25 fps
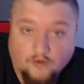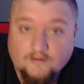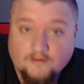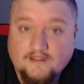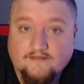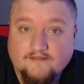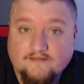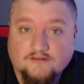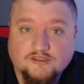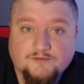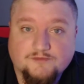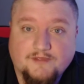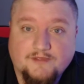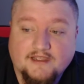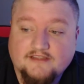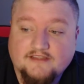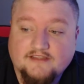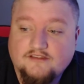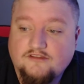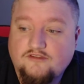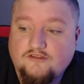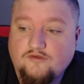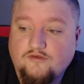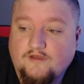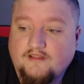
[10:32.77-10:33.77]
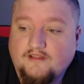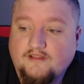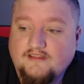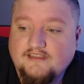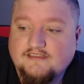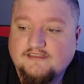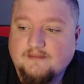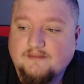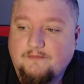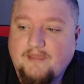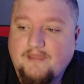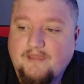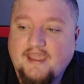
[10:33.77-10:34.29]
respect to at least
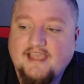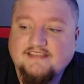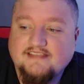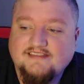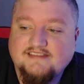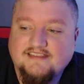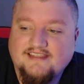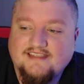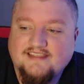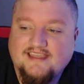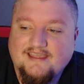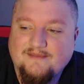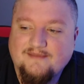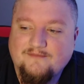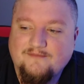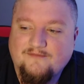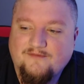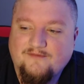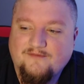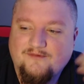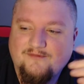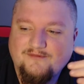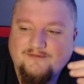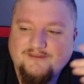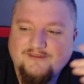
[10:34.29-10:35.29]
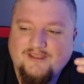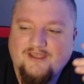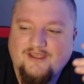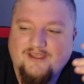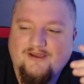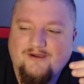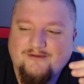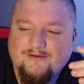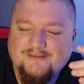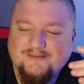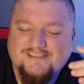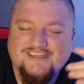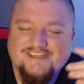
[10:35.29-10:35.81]
the passing game.
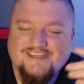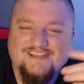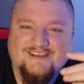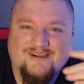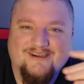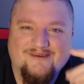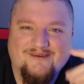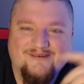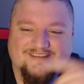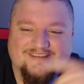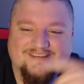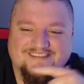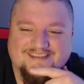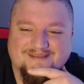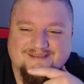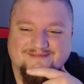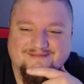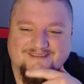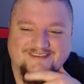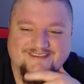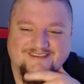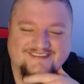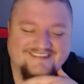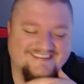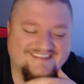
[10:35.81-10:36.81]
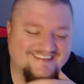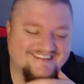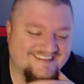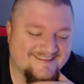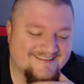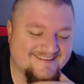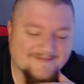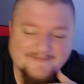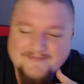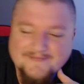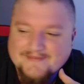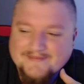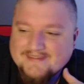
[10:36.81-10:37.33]
Yo, Chico, what's up, dude?
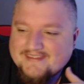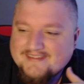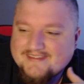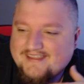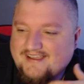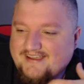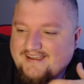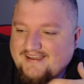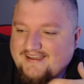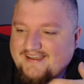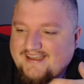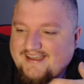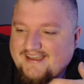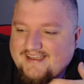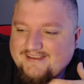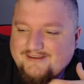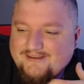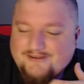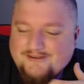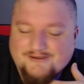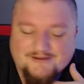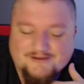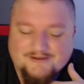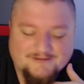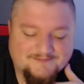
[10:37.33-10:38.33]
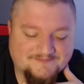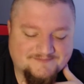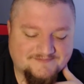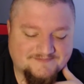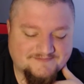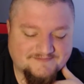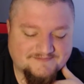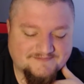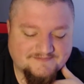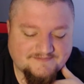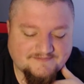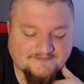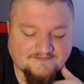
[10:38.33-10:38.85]
How you doing?
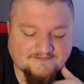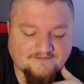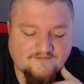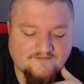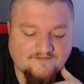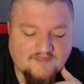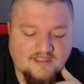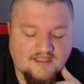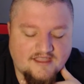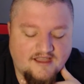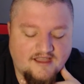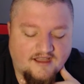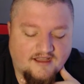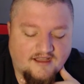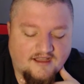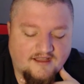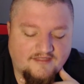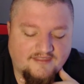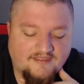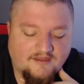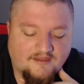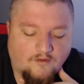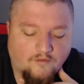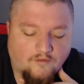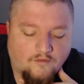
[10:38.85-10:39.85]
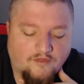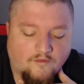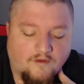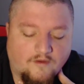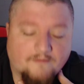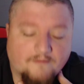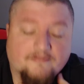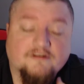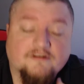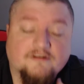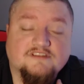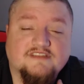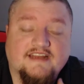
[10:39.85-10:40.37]
The one
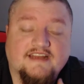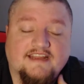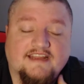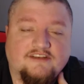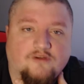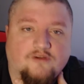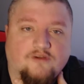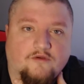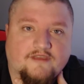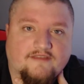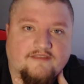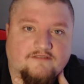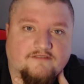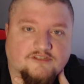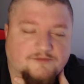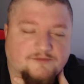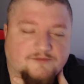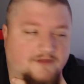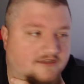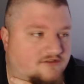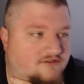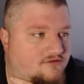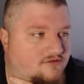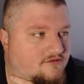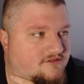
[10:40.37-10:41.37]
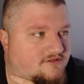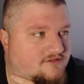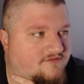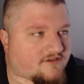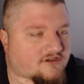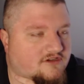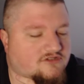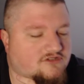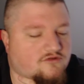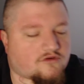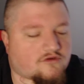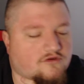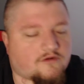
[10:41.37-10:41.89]
person that I don't give respect to as far as
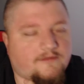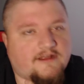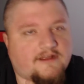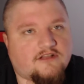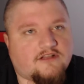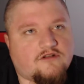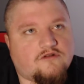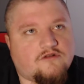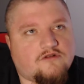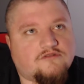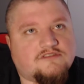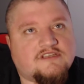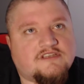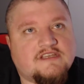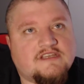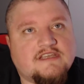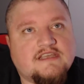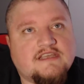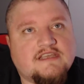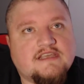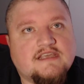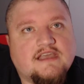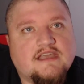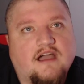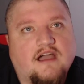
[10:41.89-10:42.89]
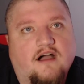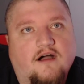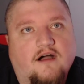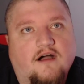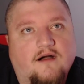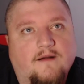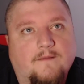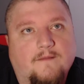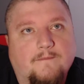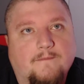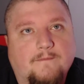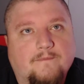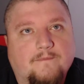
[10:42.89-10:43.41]
quarterback goes,
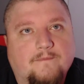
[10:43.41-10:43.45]
and